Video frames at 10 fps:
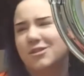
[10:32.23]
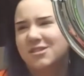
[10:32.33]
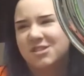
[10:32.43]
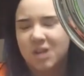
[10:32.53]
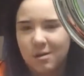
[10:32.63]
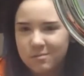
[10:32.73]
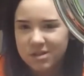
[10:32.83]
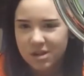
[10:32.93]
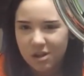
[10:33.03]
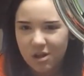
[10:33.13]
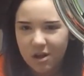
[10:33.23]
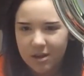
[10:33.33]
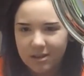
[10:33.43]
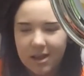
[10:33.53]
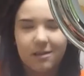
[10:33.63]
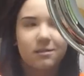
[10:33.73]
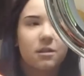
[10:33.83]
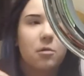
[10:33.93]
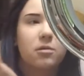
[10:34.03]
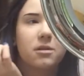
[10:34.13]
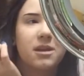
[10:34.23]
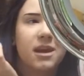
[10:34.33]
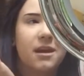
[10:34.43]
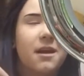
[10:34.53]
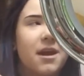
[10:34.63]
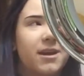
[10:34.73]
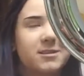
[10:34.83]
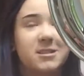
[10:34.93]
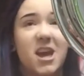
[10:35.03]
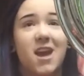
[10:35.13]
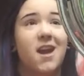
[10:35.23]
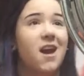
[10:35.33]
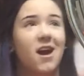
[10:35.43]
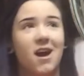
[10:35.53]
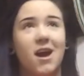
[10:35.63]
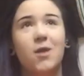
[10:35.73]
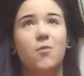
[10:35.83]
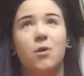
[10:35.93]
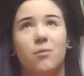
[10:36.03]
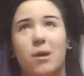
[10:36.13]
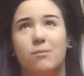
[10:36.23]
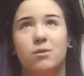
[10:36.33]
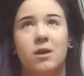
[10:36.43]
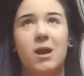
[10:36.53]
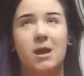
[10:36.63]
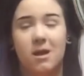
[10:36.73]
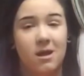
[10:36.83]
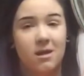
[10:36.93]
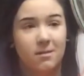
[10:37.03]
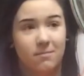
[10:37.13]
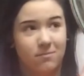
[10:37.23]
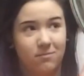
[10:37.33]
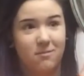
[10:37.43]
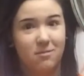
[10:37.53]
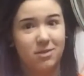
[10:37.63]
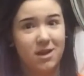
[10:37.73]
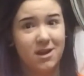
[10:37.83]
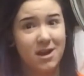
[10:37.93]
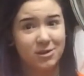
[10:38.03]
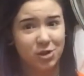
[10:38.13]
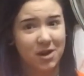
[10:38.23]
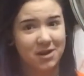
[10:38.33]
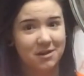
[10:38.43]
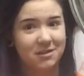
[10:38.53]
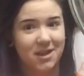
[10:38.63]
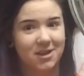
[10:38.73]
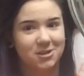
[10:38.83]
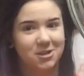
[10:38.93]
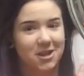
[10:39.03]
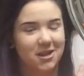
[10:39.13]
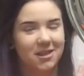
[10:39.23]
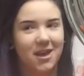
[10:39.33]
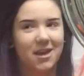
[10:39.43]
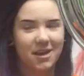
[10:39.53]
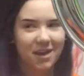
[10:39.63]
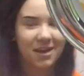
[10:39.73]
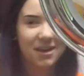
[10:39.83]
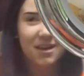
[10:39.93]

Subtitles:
salon, like, locally and say, I want rainbow hair, they're not trained on that shit. Like,